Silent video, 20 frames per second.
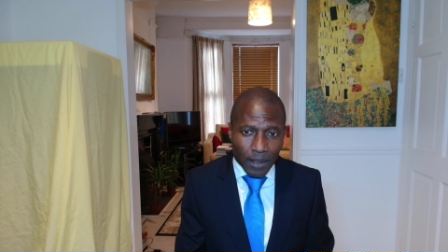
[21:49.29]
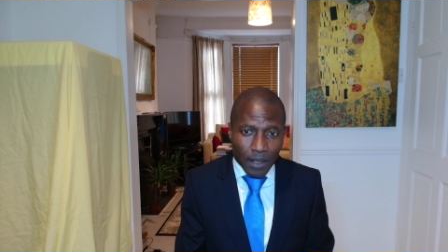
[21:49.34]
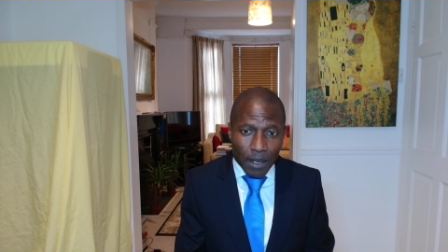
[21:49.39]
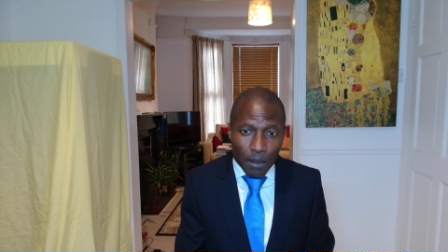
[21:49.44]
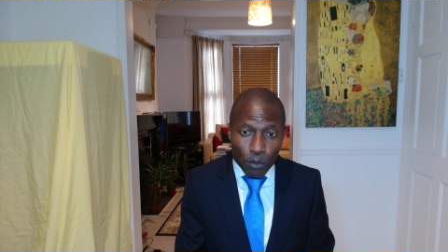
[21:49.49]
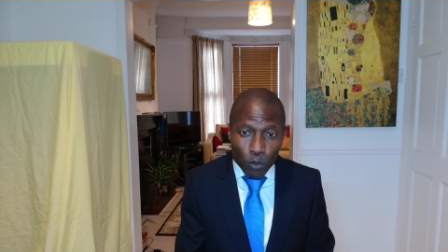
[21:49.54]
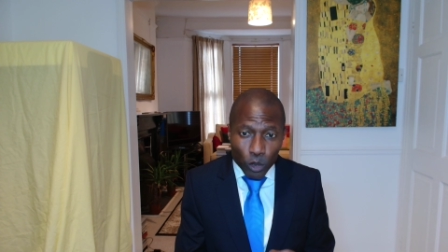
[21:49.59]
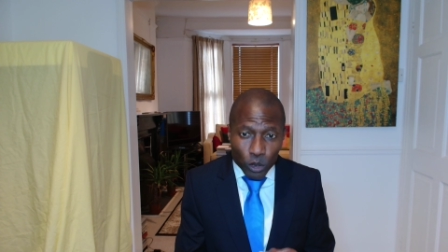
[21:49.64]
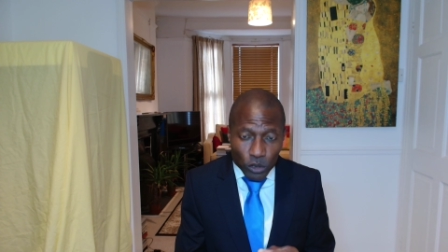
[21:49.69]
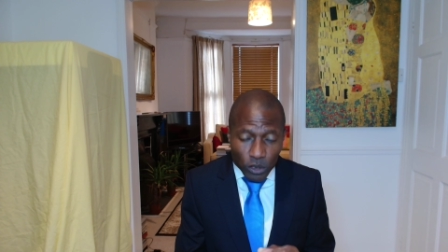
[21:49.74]

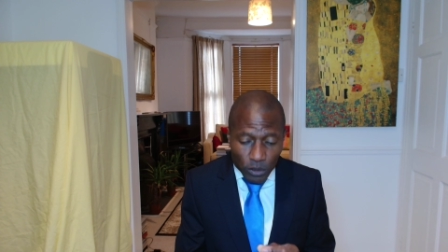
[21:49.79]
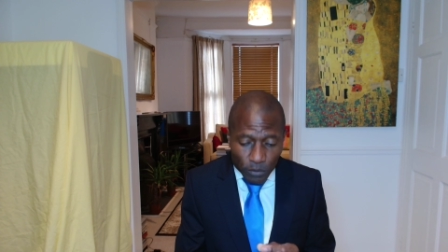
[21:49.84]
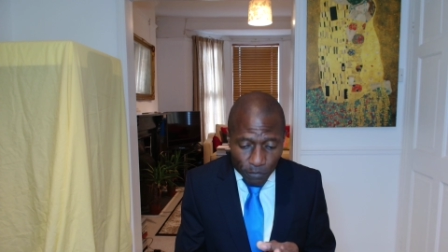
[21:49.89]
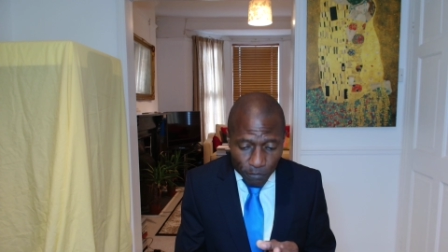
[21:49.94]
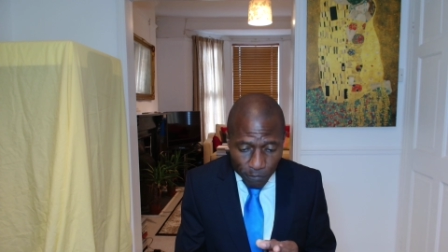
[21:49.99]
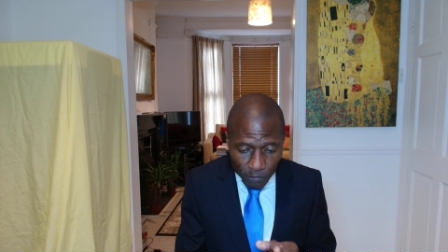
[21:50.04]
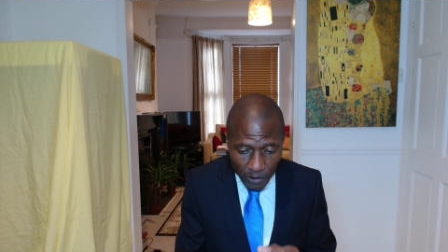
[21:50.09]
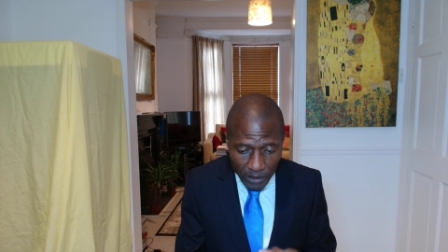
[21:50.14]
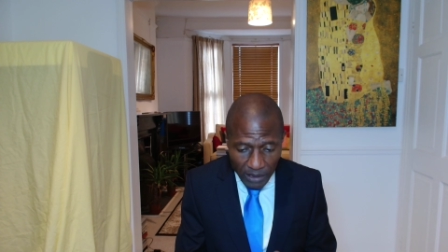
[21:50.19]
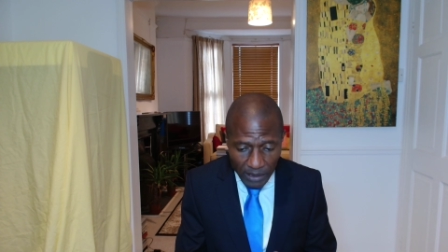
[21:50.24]
more
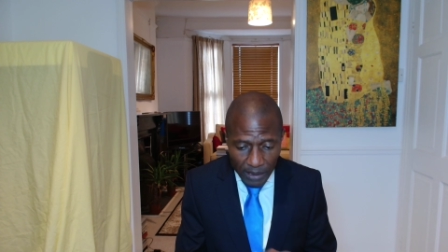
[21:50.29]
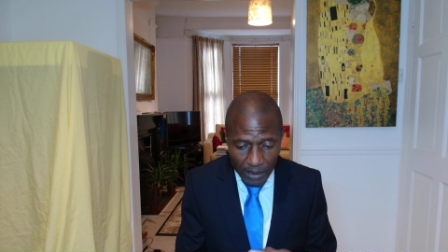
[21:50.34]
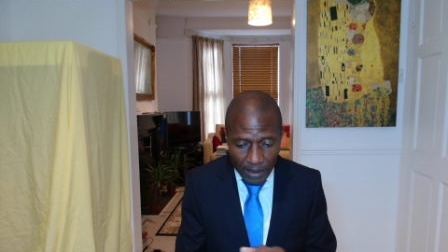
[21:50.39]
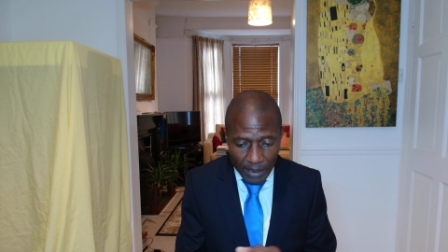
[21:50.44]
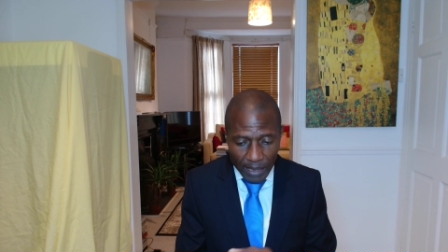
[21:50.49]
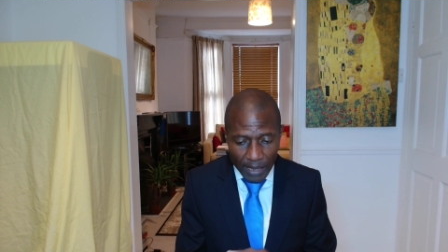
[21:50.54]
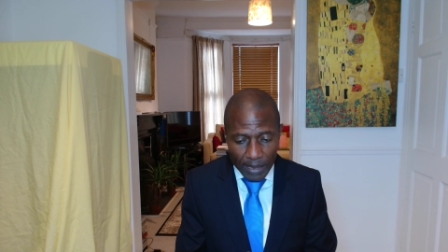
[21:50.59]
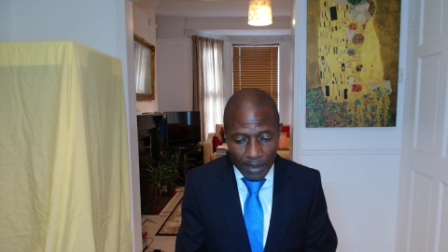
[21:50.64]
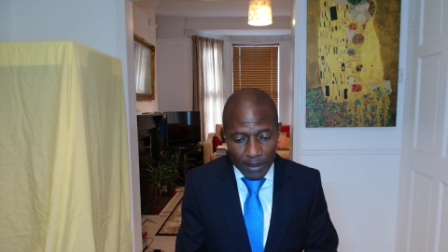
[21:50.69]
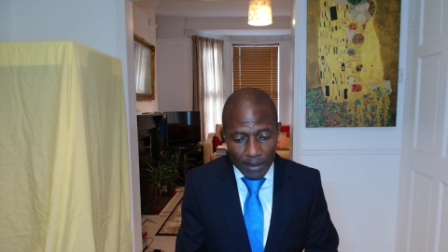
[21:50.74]

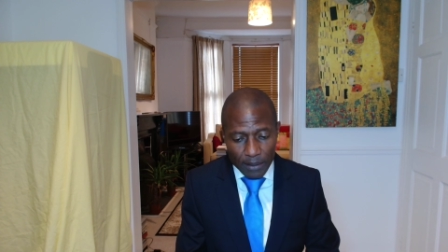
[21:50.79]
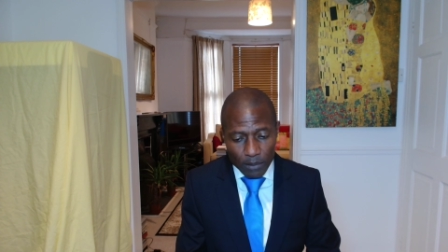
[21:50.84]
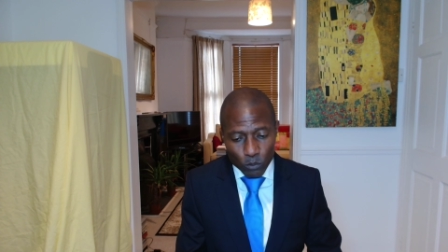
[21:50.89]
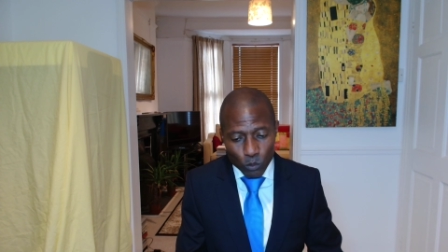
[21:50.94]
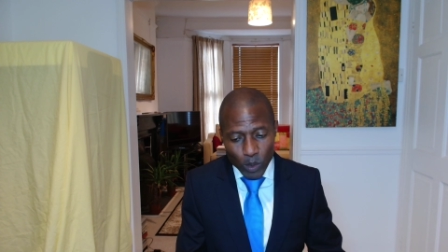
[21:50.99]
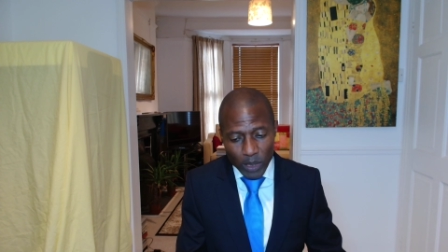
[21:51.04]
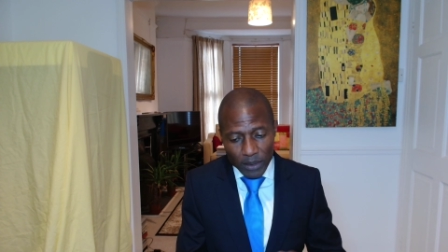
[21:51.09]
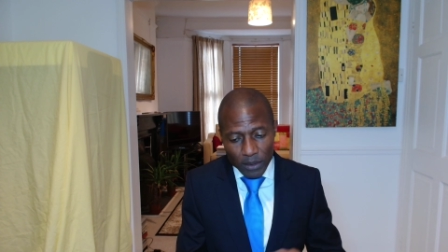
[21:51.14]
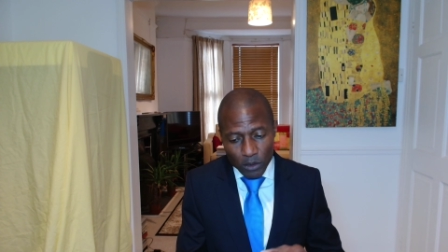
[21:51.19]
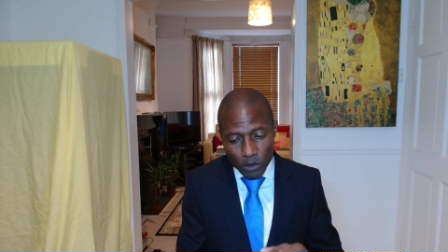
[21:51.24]
sophisticated
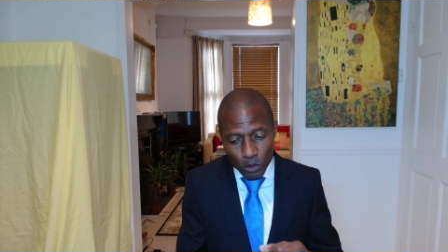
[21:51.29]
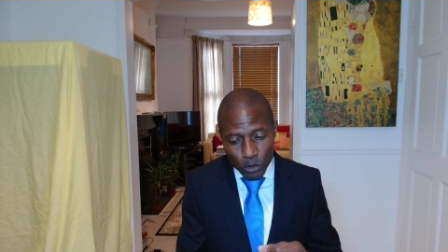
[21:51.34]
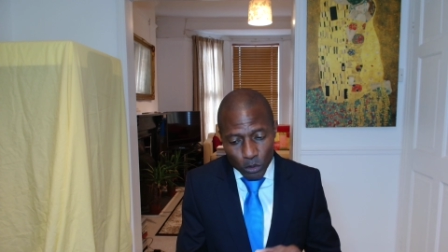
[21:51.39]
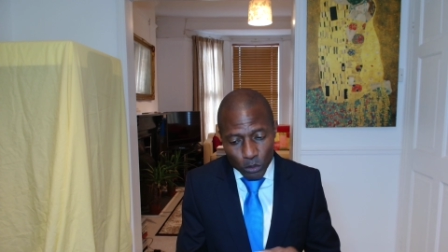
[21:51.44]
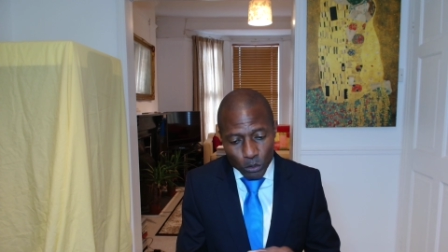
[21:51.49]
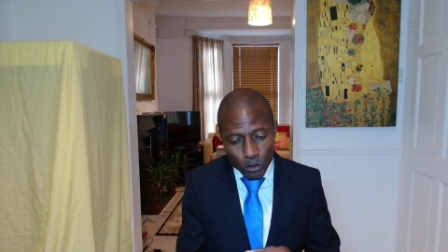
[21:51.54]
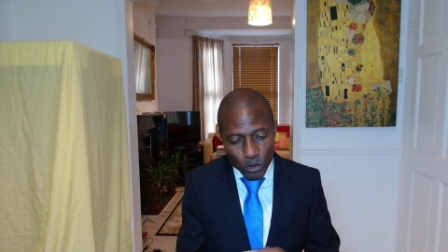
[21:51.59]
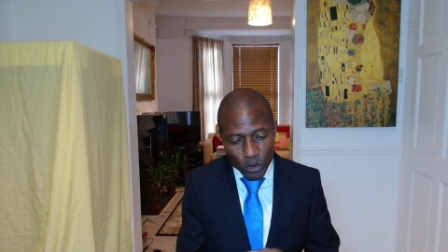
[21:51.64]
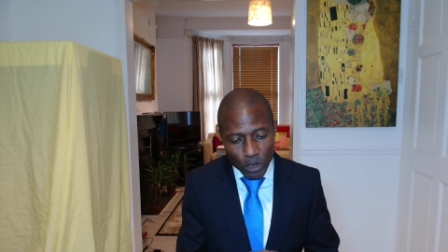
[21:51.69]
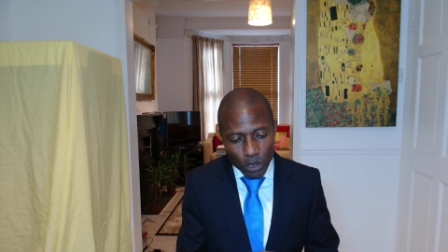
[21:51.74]
way to do
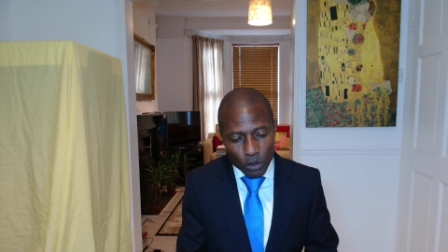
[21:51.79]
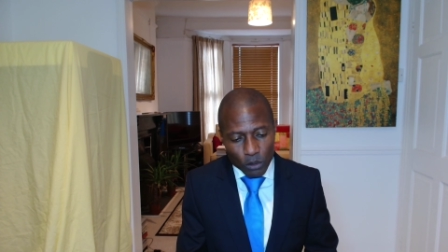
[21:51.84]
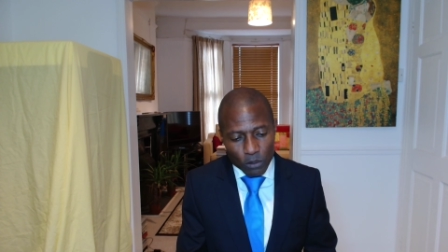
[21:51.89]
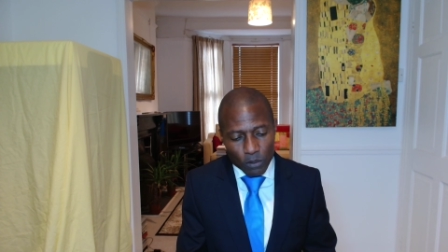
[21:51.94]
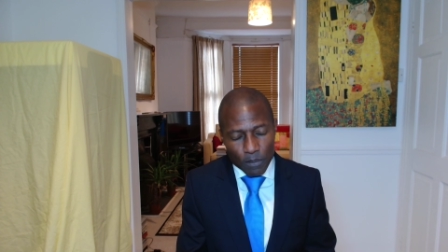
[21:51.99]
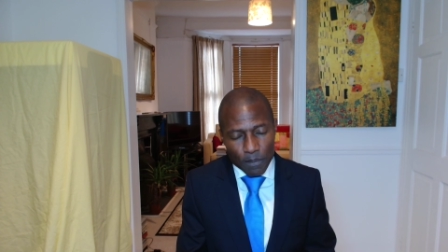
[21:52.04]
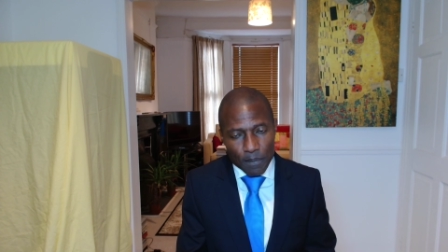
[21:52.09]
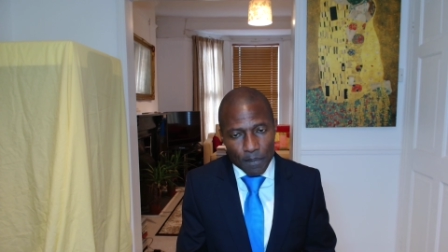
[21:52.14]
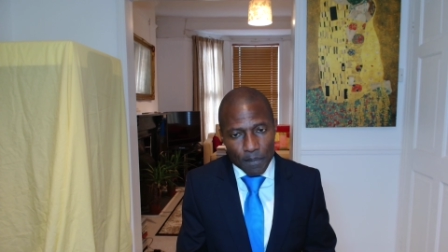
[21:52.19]
so.